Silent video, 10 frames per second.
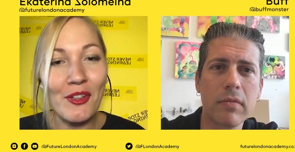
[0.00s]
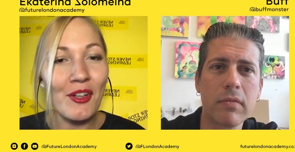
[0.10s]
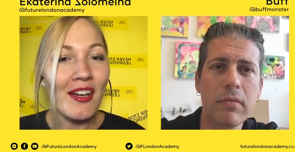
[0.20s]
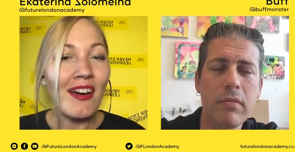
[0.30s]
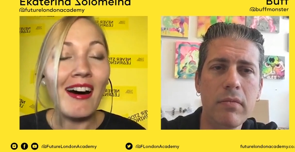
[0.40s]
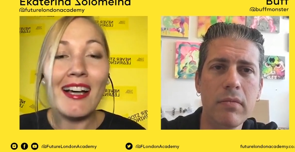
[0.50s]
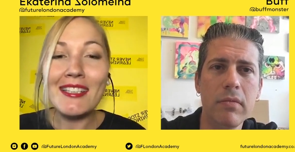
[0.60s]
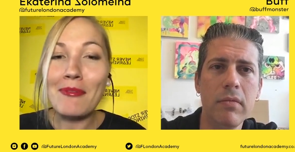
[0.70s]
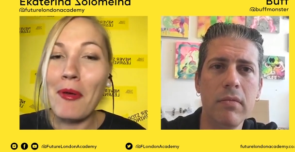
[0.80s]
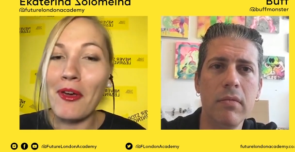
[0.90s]
Speaker 1: So I
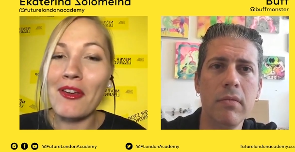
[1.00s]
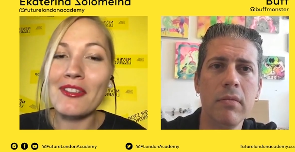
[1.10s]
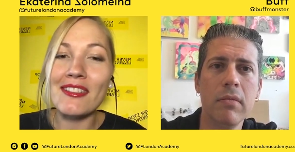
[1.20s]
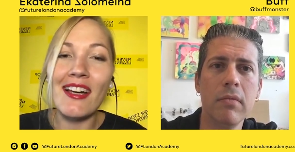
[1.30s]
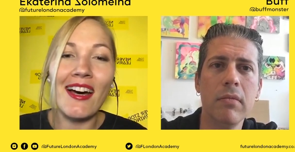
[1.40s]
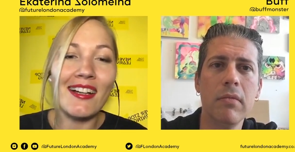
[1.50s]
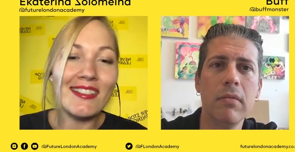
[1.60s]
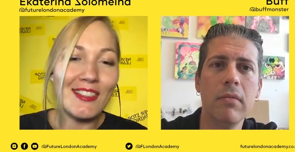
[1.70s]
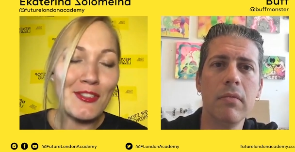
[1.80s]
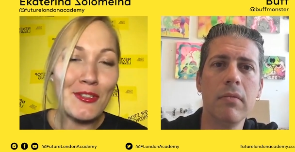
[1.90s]
suppose
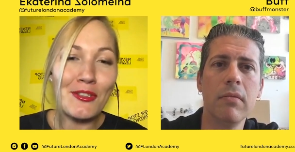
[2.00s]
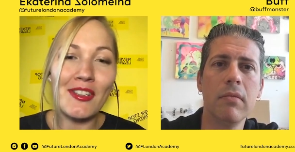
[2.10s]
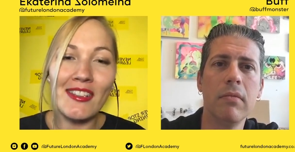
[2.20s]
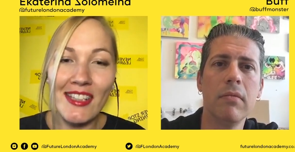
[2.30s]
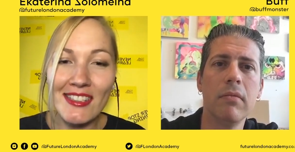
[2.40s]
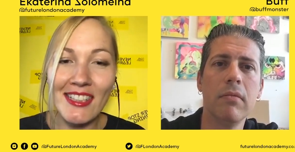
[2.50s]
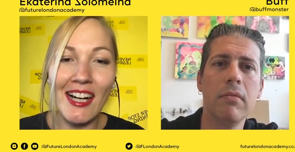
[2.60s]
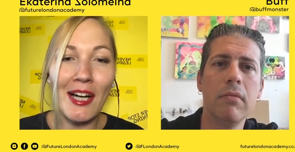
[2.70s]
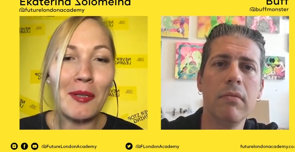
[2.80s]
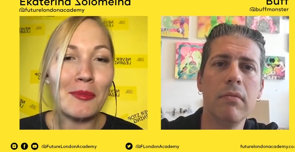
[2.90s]
that during that
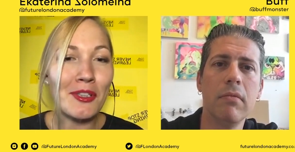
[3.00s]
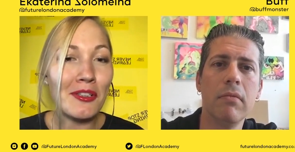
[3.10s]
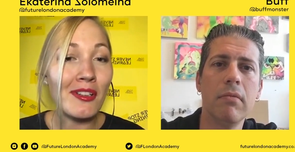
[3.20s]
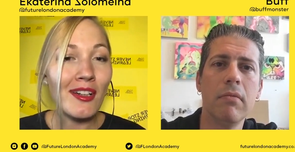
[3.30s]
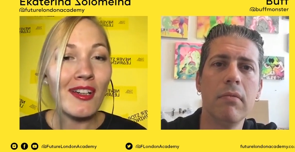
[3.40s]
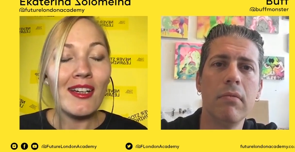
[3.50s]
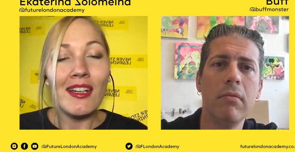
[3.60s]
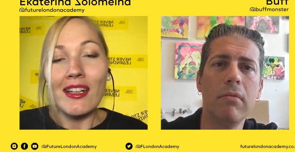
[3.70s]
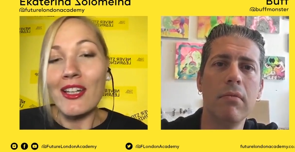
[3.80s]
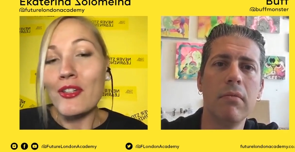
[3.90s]
time you
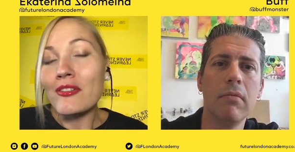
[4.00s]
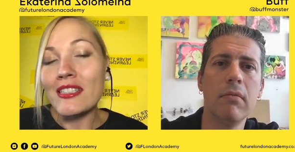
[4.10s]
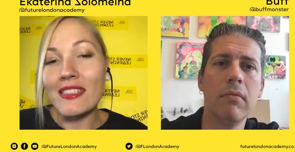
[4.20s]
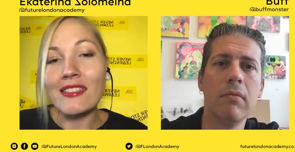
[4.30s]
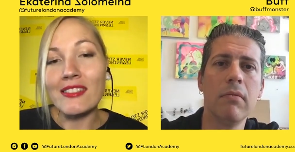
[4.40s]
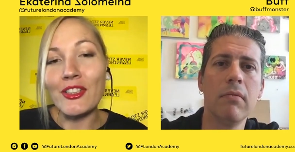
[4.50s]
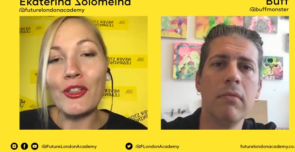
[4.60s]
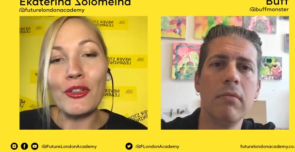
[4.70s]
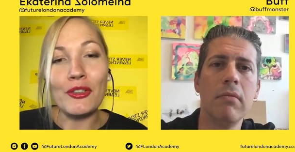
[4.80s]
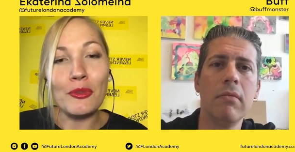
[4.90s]
you still
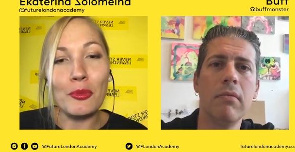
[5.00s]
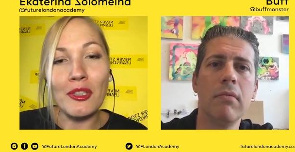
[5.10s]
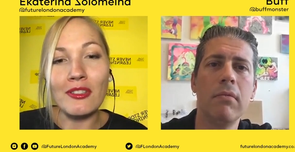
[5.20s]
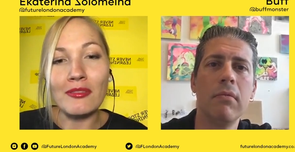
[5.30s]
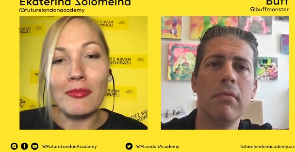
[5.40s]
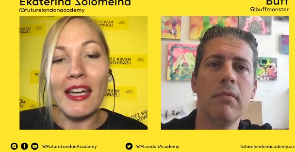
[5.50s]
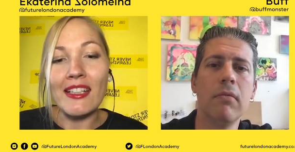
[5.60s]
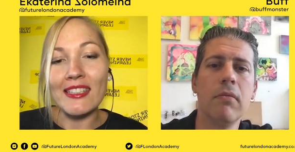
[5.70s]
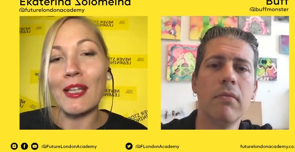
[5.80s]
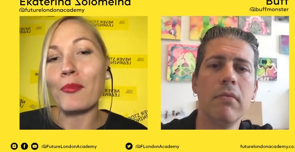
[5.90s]
knew you will
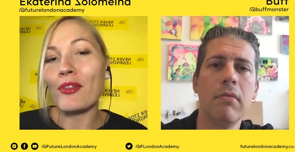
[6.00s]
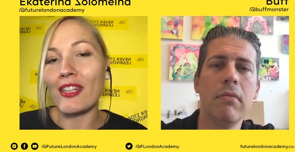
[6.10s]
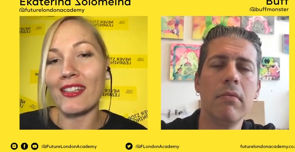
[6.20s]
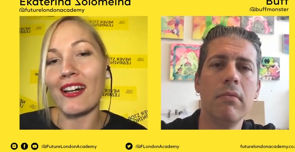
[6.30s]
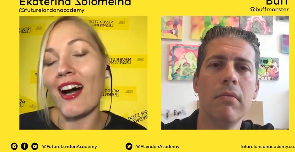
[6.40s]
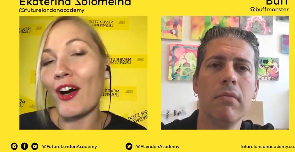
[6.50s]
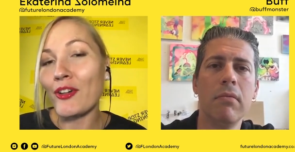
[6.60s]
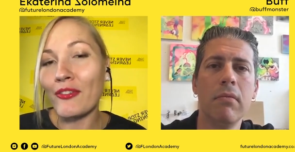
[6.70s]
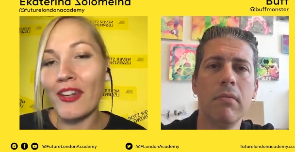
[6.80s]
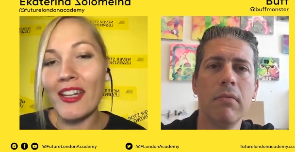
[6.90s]
make something
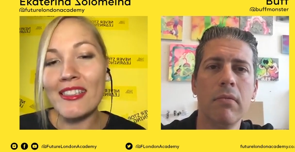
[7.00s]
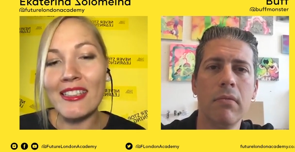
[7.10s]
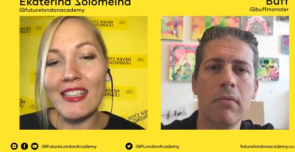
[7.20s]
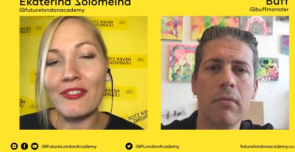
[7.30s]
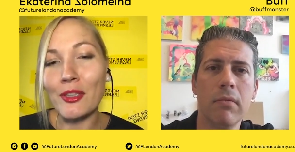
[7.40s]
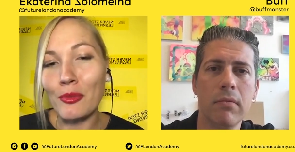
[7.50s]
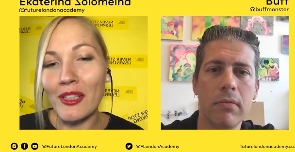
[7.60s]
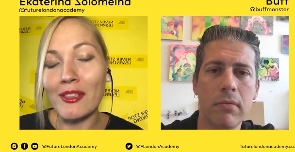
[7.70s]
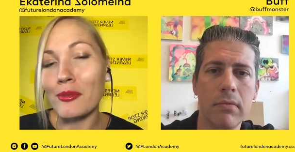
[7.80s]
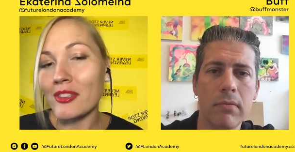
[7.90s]
out of it, even
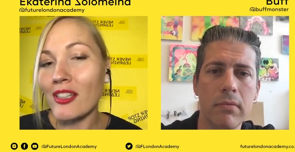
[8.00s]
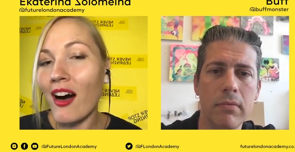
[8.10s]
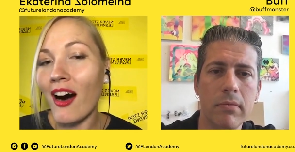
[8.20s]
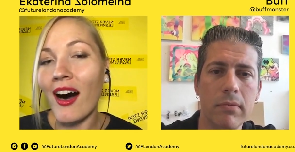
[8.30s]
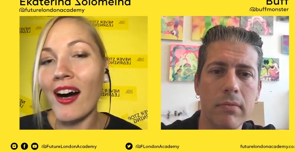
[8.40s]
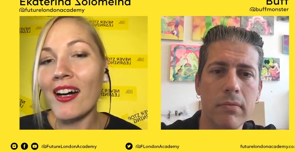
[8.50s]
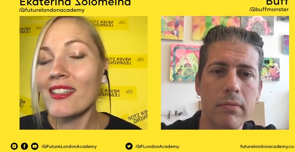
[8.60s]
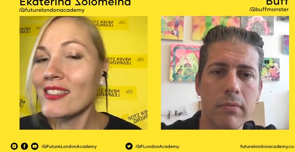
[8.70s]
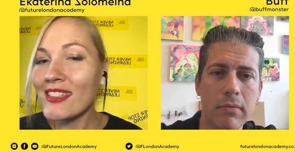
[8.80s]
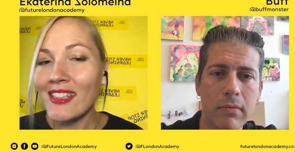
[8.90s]
when it was
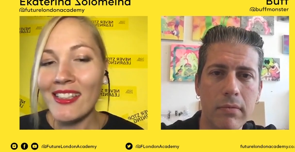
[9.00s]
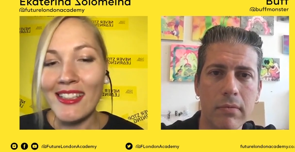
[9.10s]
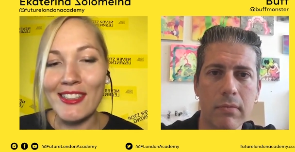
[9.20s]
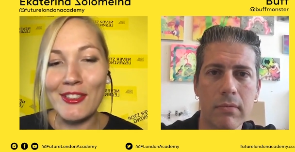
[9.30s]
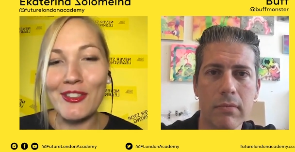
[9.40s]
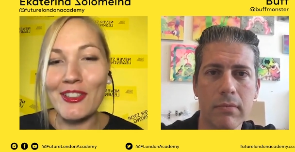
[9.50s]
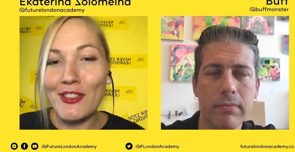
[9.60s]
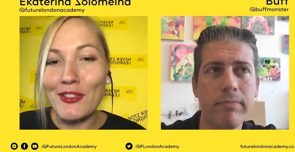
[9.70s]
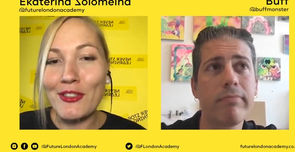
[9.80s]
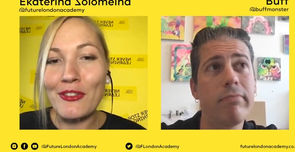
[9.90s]
hard.
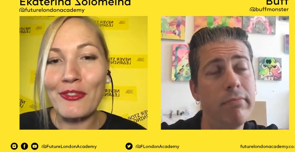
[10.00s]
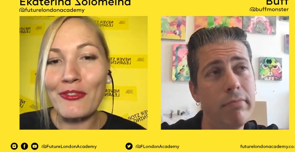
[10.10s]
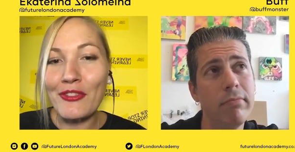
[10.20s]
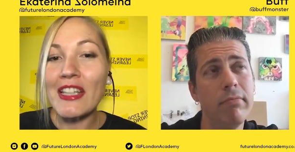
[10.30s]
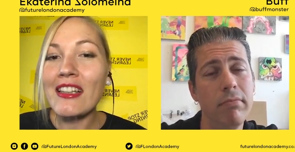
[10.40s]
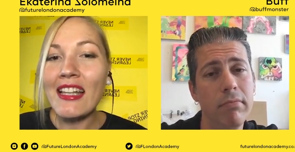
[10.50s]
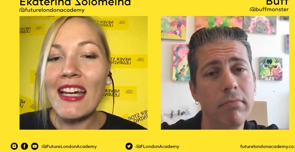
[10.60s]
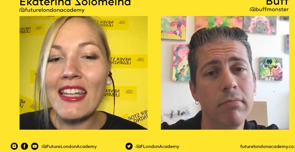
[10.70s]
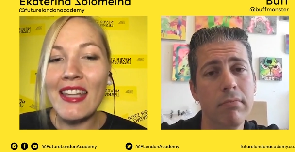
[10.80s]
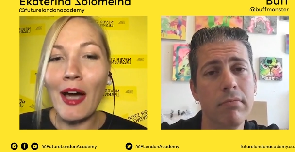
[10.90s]
Did you feel
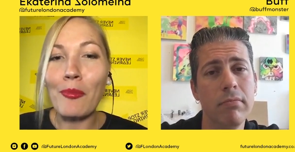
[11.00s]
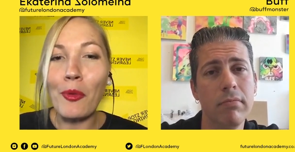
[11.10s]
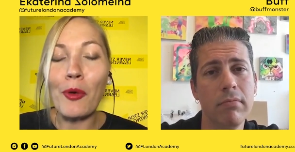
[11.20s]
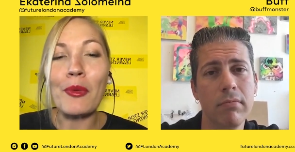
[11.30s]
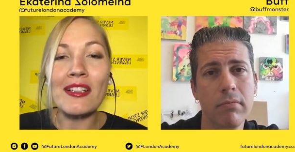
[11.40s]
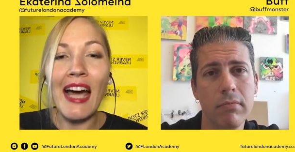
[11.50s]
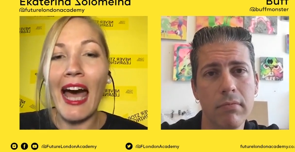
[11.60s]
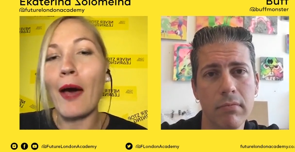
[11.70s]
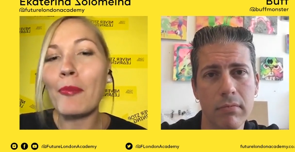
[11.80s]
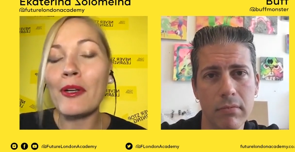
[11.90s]
like that moment
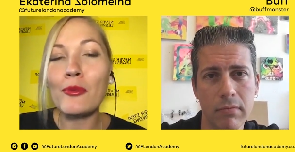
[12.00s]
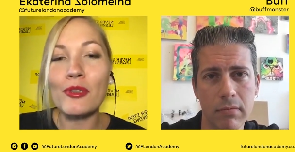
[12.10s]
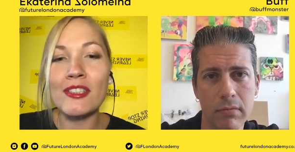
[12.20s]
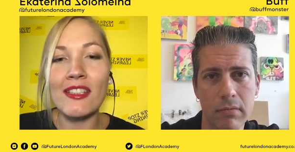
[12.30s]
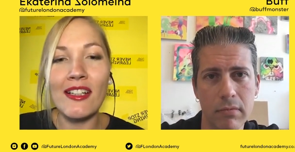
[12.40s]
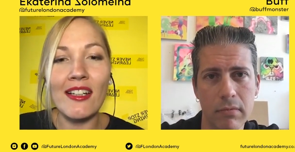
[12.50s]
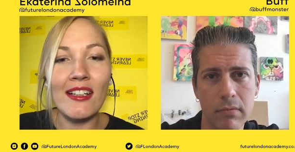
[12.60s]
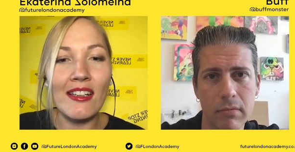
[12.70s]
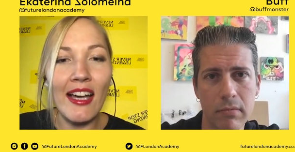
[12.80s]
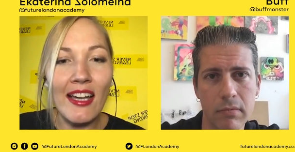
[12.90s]
happened? Was
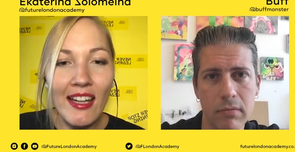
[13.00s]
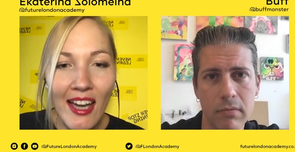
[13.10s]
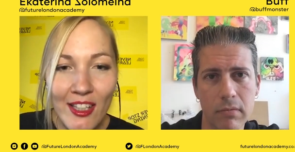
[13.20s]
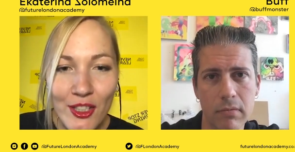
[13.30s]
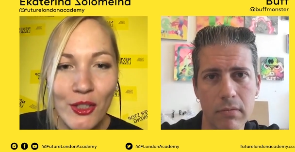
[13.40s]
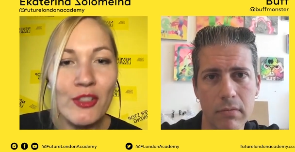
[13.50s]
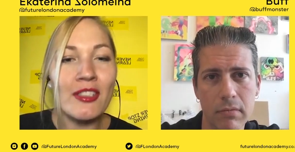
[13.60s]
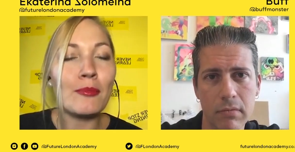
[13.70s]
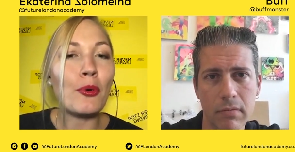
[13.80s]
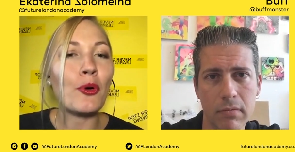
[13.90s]
there like a
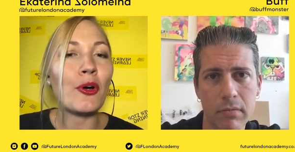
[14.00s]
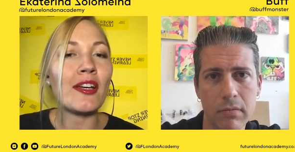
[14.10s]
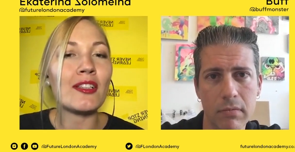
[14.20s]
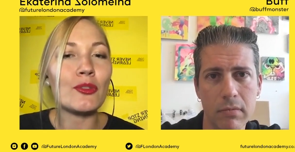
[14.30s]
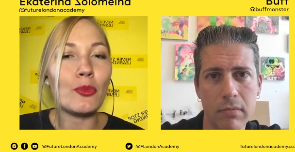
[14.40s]
certain point